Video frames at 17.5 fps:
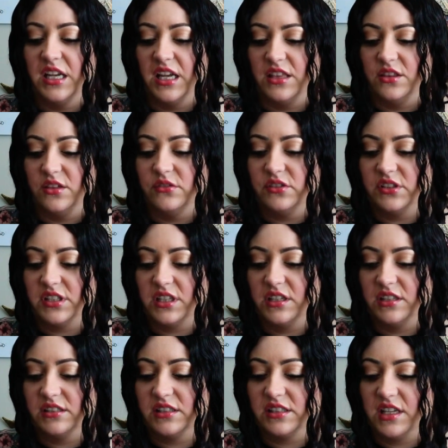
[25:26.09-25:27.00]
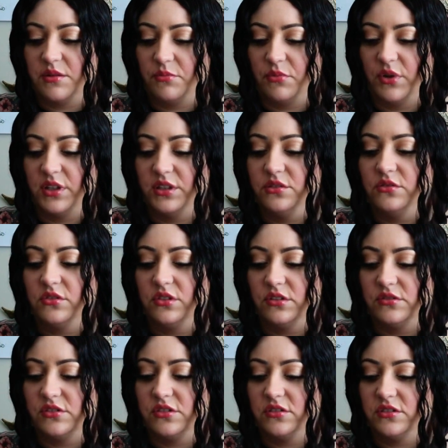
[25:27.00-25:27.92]
in those things that bring you
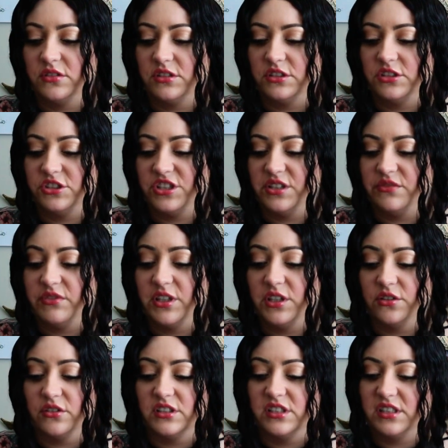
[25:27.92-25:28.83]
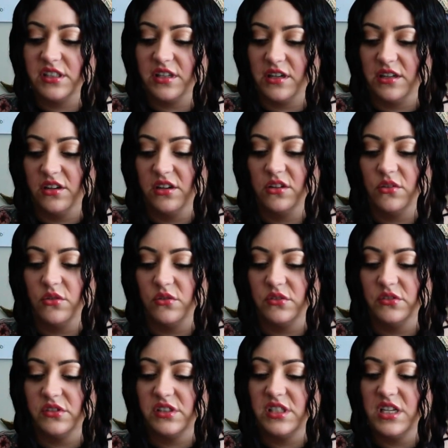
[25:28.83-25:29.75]
closer to achieving your desired
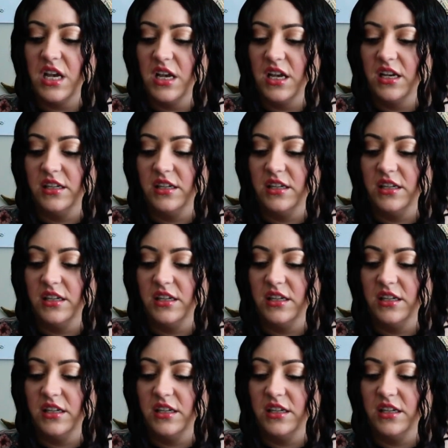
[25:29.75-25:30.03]
goals.